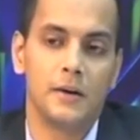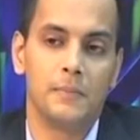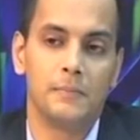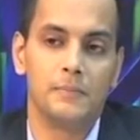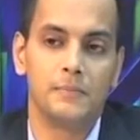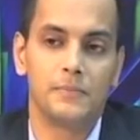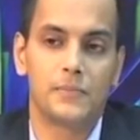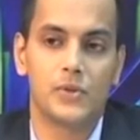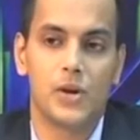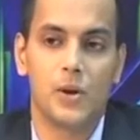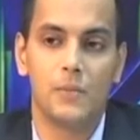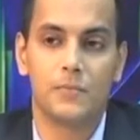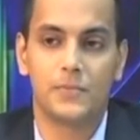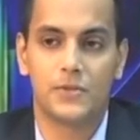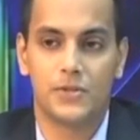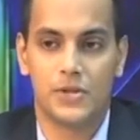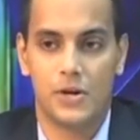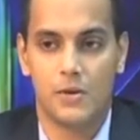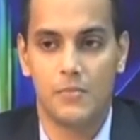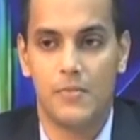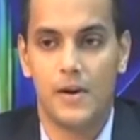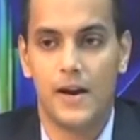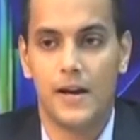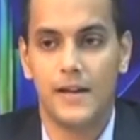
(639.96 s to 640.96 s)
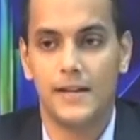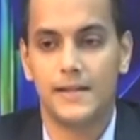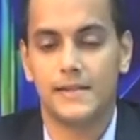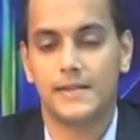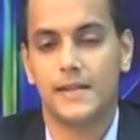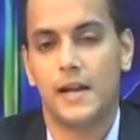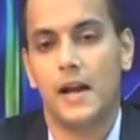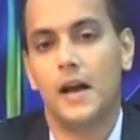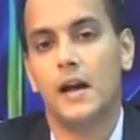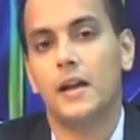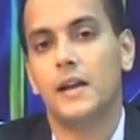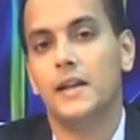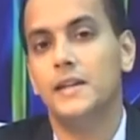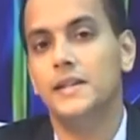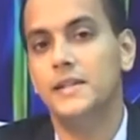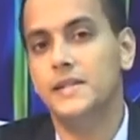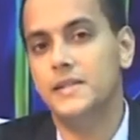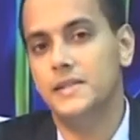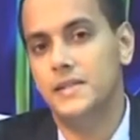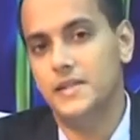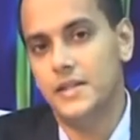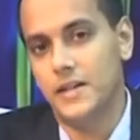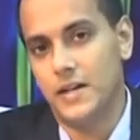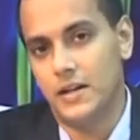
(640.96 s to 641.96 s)
and different uh,
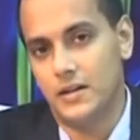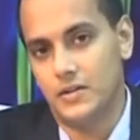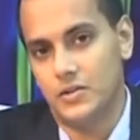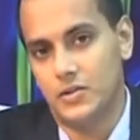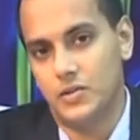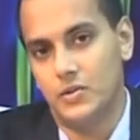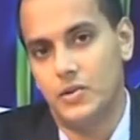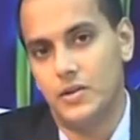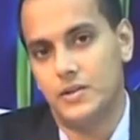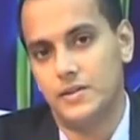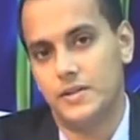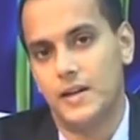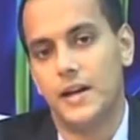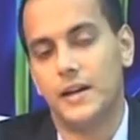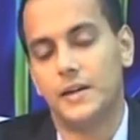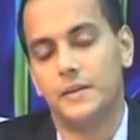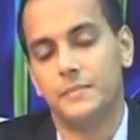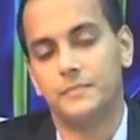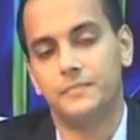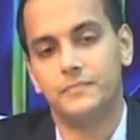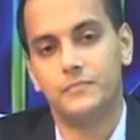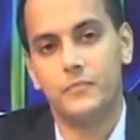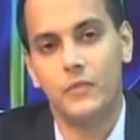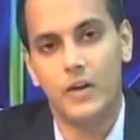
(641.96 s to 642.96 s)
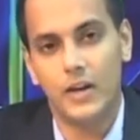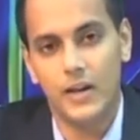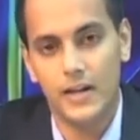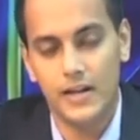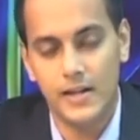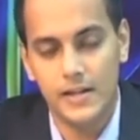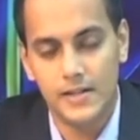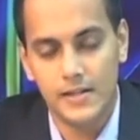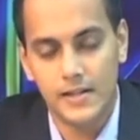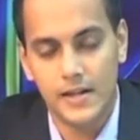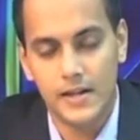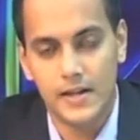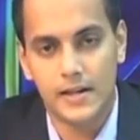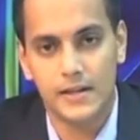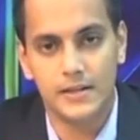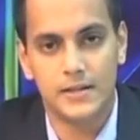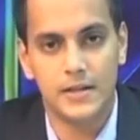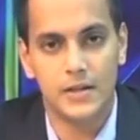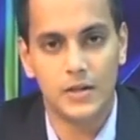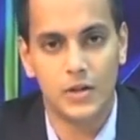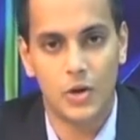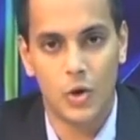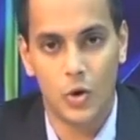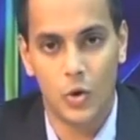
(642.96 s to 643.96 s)
ways in express the velocity triangle these
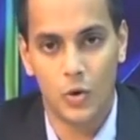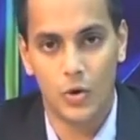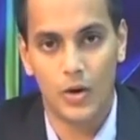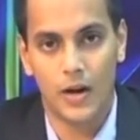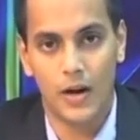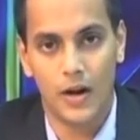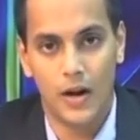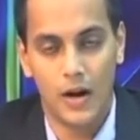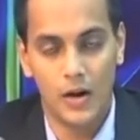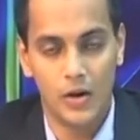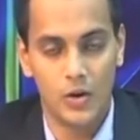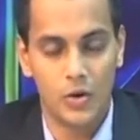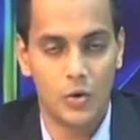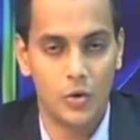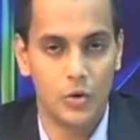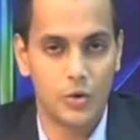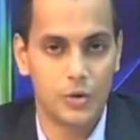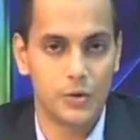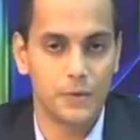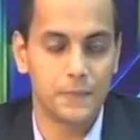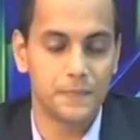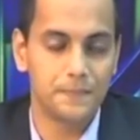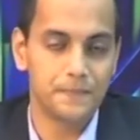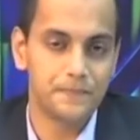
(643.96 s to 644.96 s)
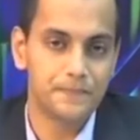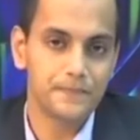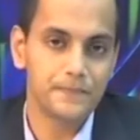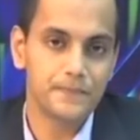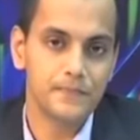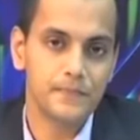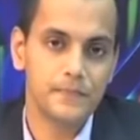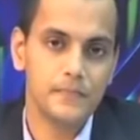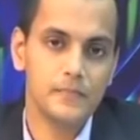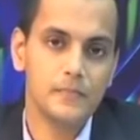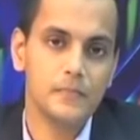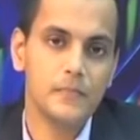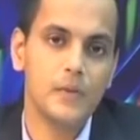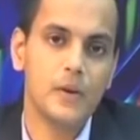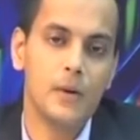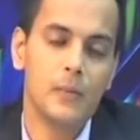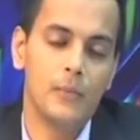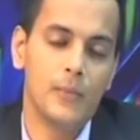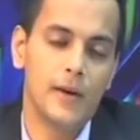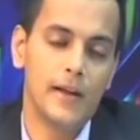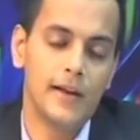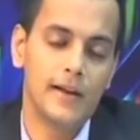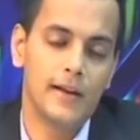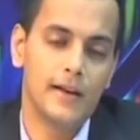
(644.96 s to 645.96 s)
types of. Um.
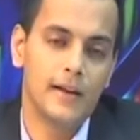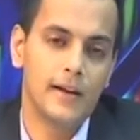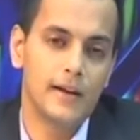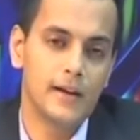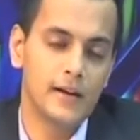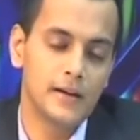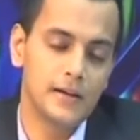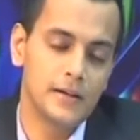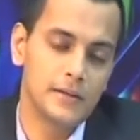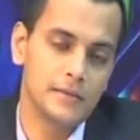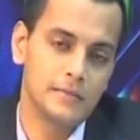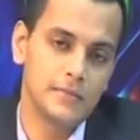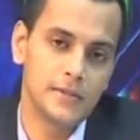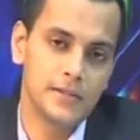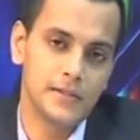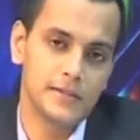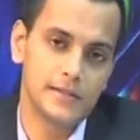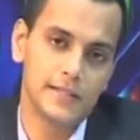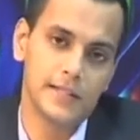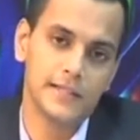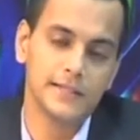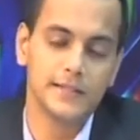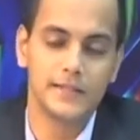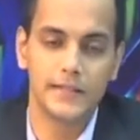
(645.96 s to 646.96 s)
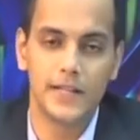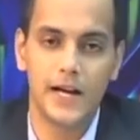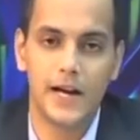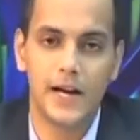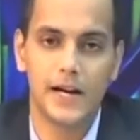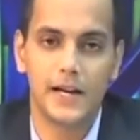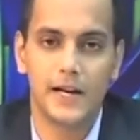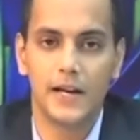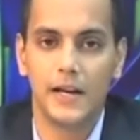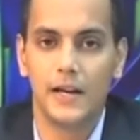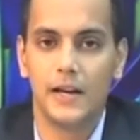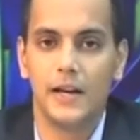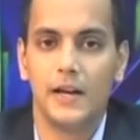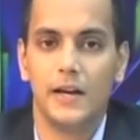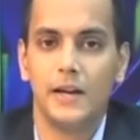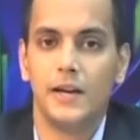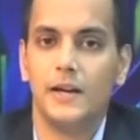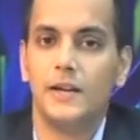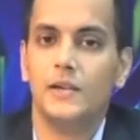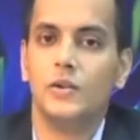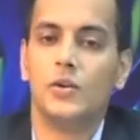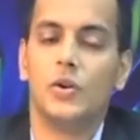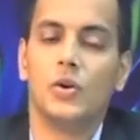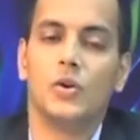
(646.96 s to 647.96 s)
so let us now take a look at the different
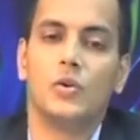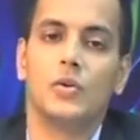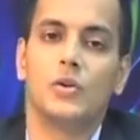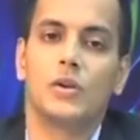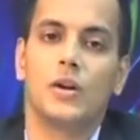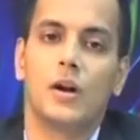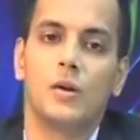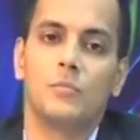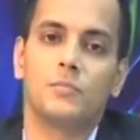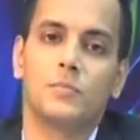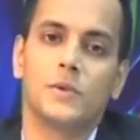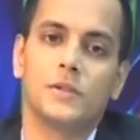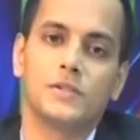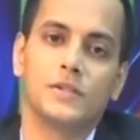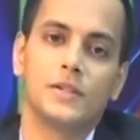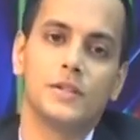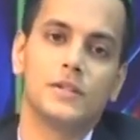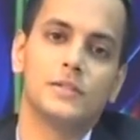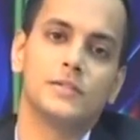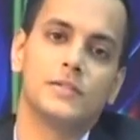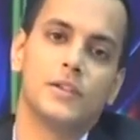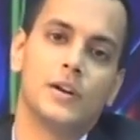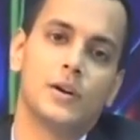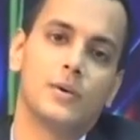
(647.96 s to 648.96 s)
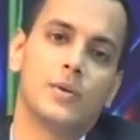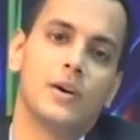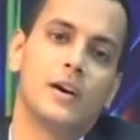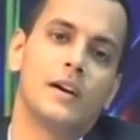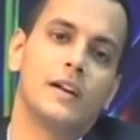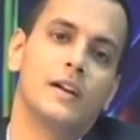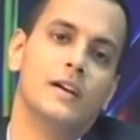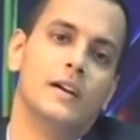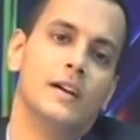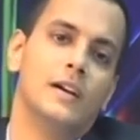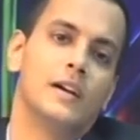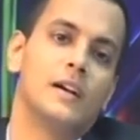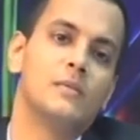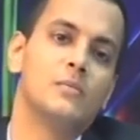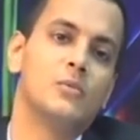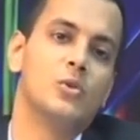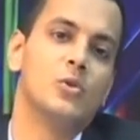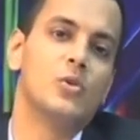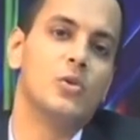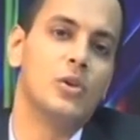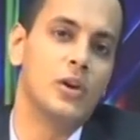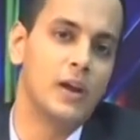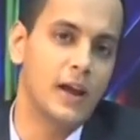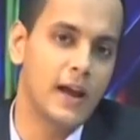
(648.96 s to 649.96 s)
types mentioned in the beginning that there are
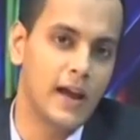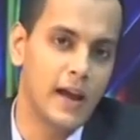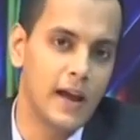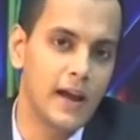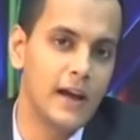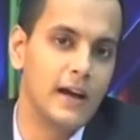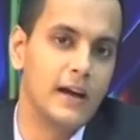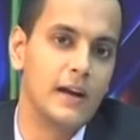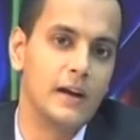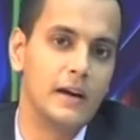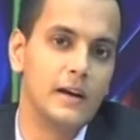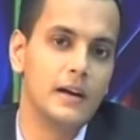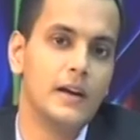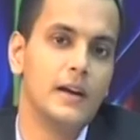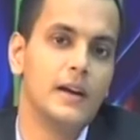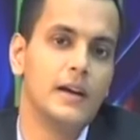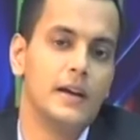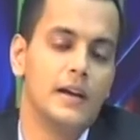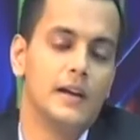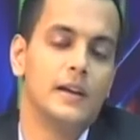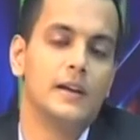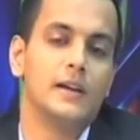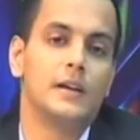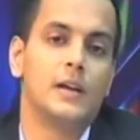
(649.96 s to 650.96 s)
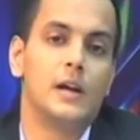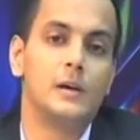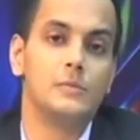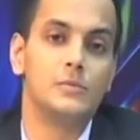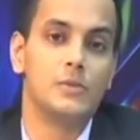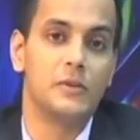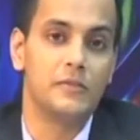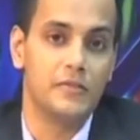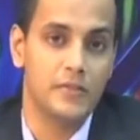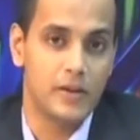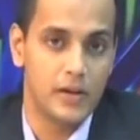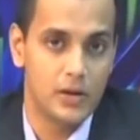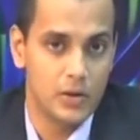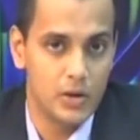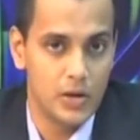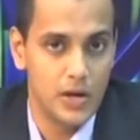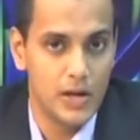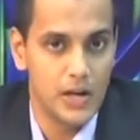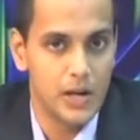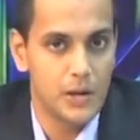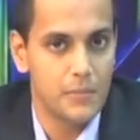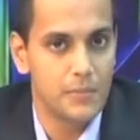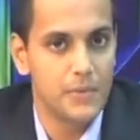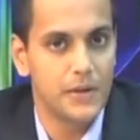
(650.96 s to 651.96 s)
configurations of accessible, the
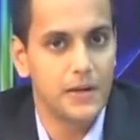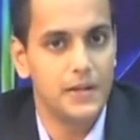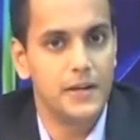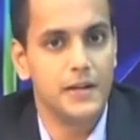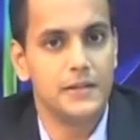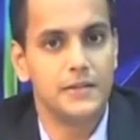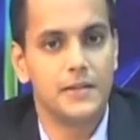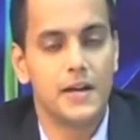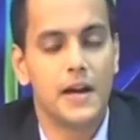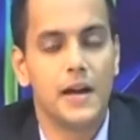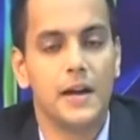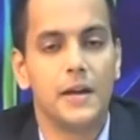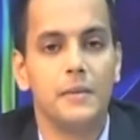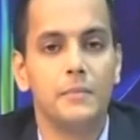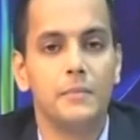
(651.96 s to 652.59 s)
impulse and the